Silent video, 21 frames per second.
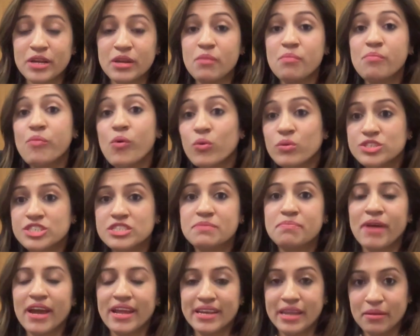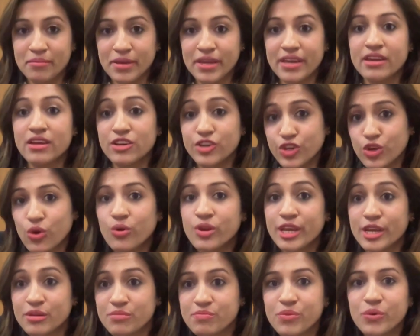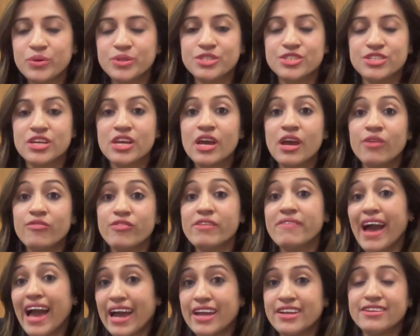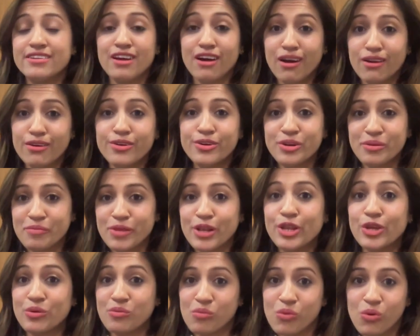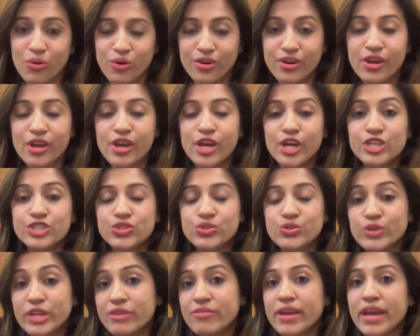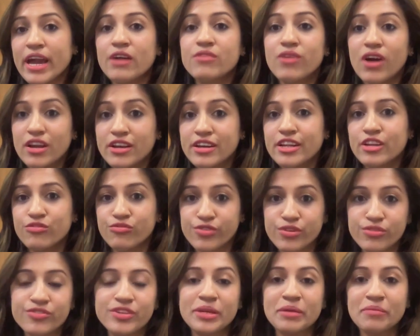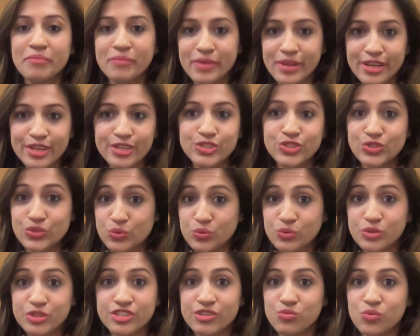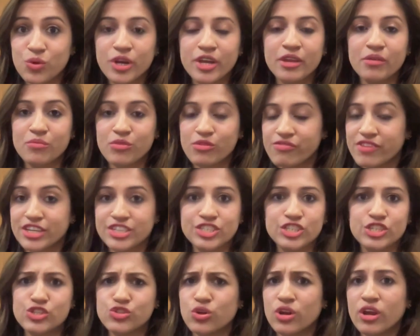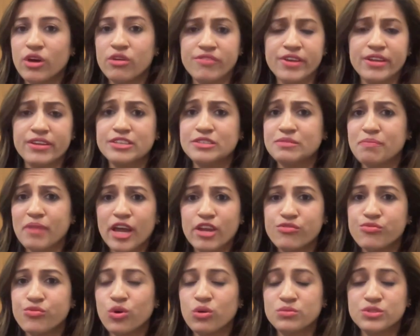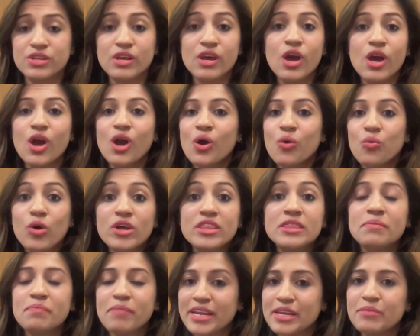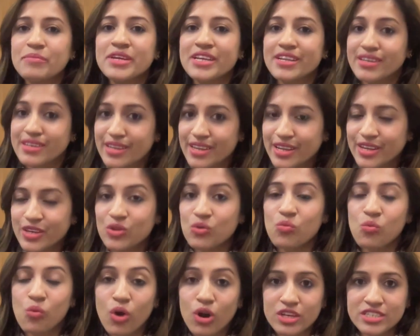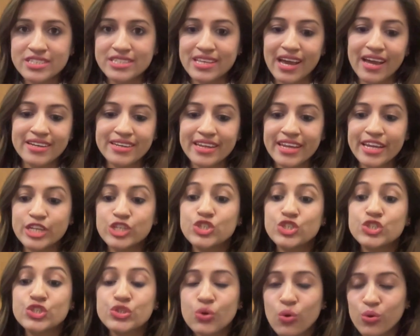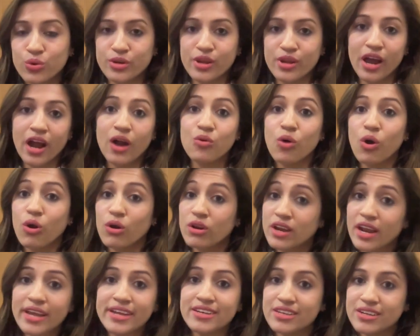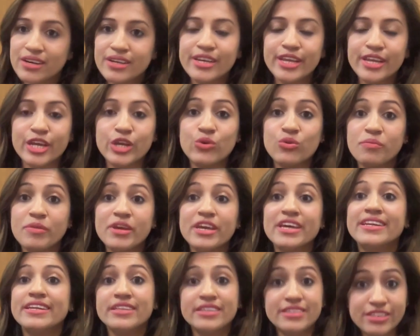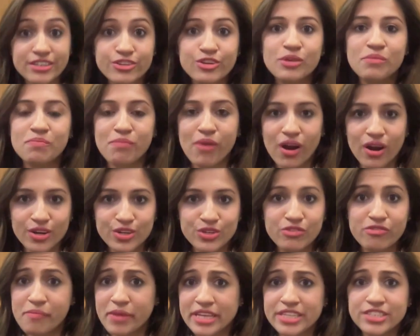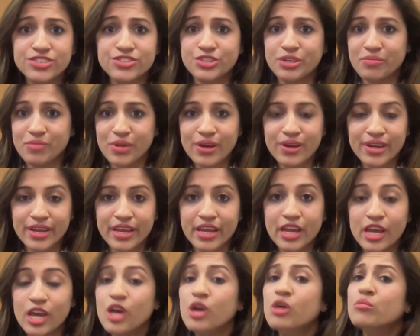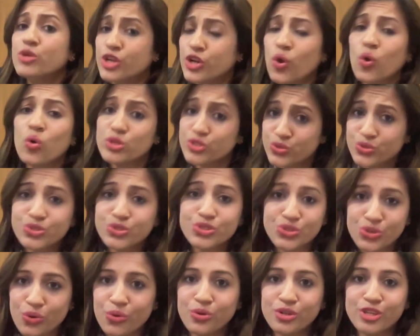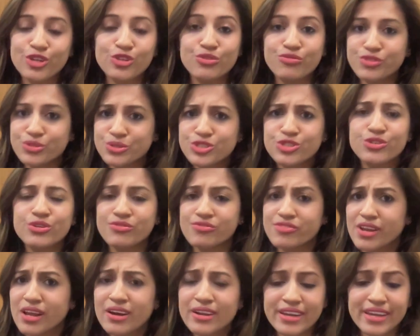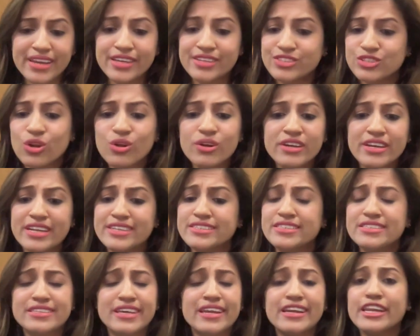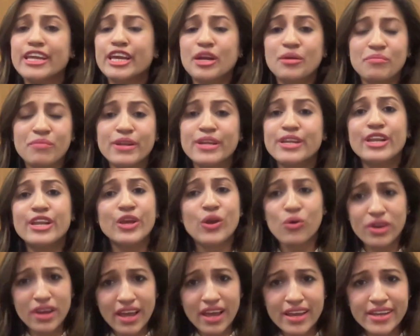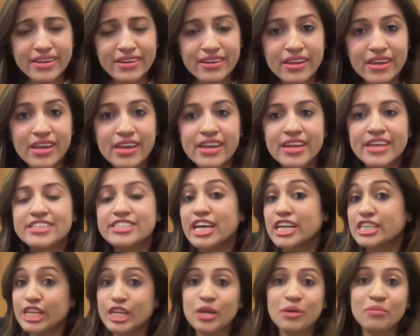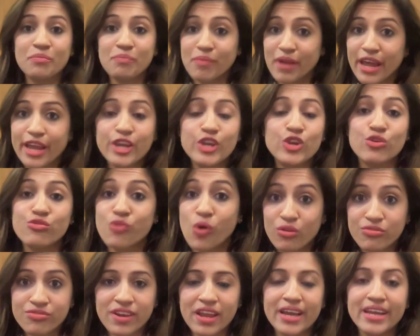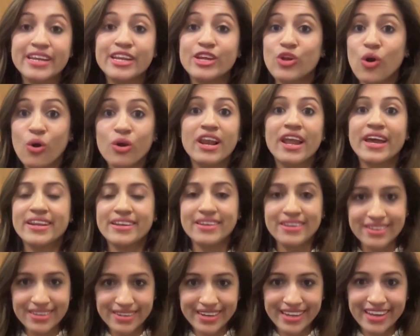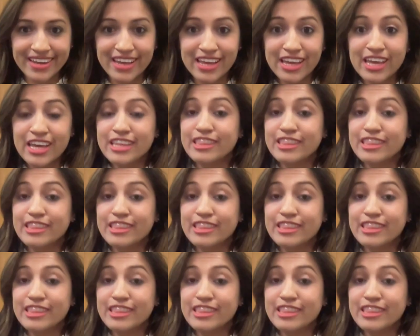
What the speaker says: But post-pandemic, during and post, we've added 100 million more. So today we have 150 million students and working professionals on our various platforms. What the pandemic did was that it showed how online learning could be an integral part of mainstream learning. But it also showed that the future of learning is not necessarily completely online. It's actually a blend of offline and online learning.